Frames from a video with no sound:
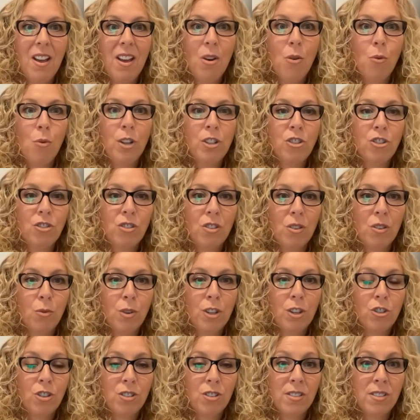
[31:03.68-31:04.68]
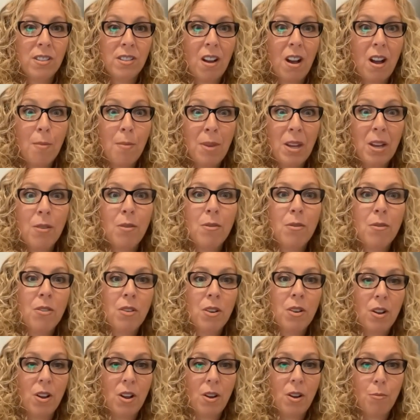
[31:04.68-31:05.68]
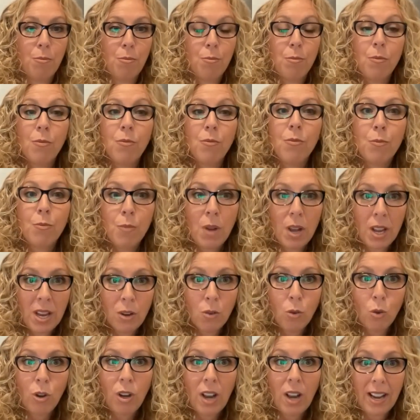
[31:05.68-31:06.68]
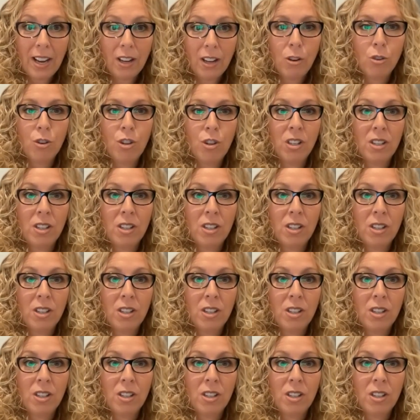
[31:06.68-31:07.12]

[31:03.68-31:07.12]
which is coming, in all likelihood,